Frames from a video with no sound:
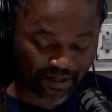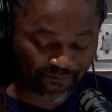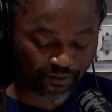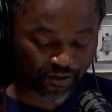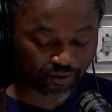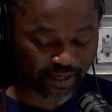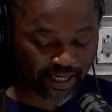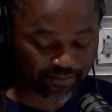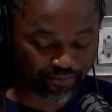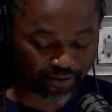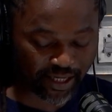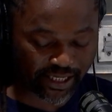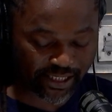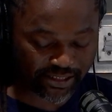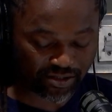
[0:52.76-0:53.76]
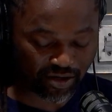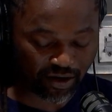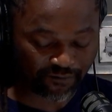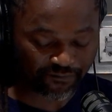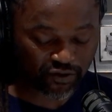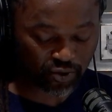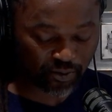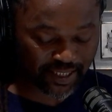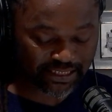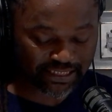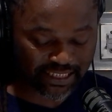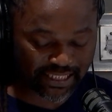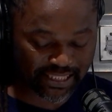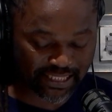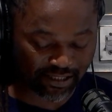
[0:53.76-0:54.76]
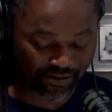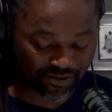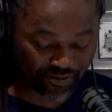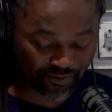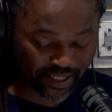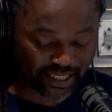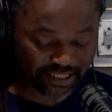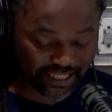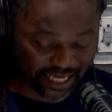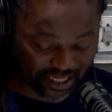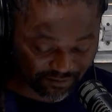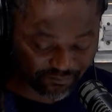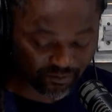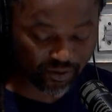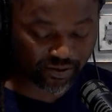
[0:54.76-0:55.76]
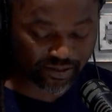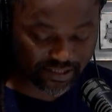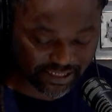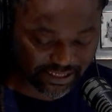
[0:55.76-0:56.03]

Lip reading: for the grand prize of 20,000 Rand and, of course,